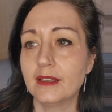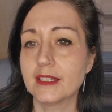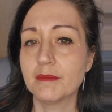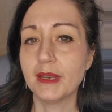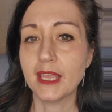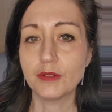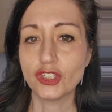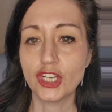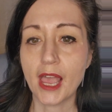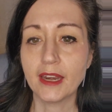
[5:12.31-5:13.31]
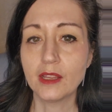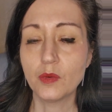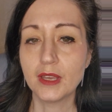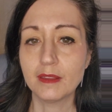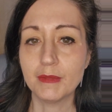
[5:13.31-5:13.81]
Somebody I was
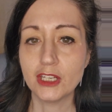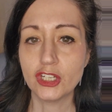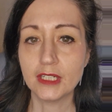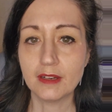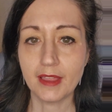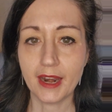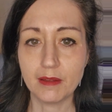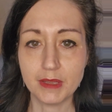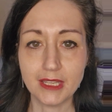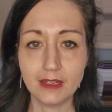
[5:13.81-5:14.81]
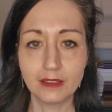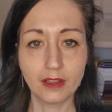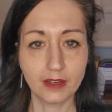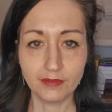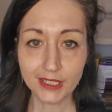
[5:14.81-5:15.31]
chatting with mentioned that I'm eating a
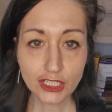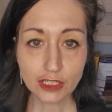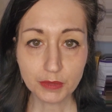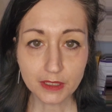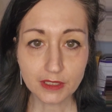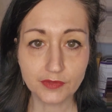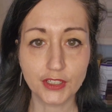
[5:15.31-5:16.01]
lot of vegetables.